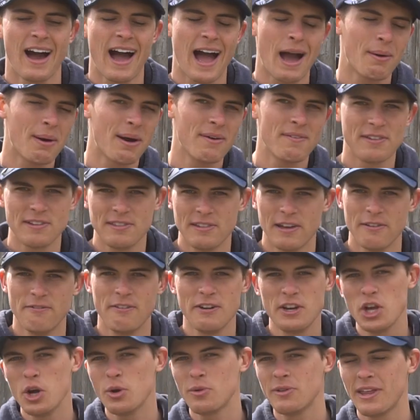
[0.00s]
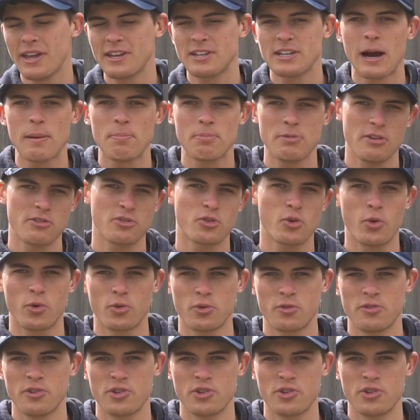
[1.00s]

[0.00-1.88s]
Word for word: I'll have a video linked up in this corner